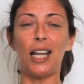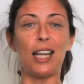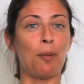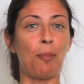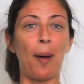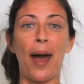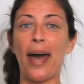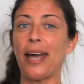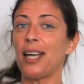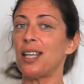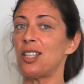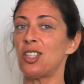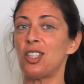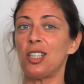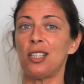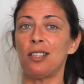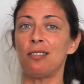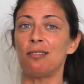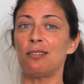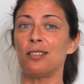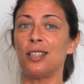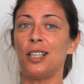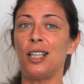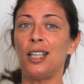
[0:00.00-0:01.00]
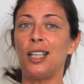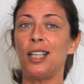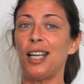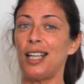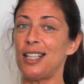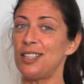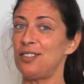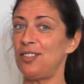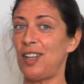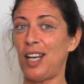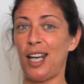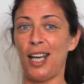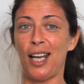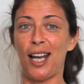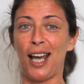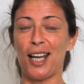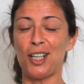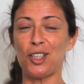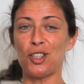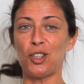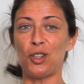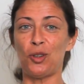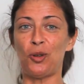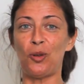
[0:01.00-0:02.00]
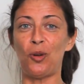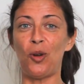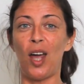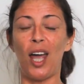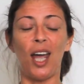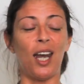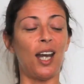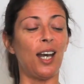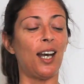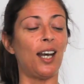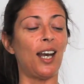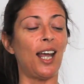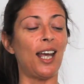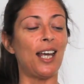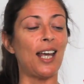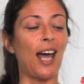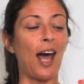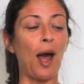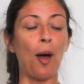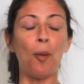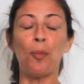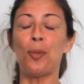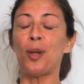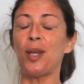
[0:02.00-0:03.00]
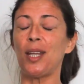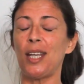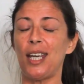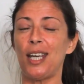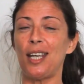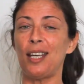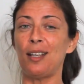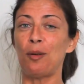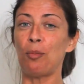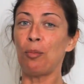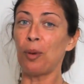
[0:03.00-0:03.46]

the packaging is very natural and it happily,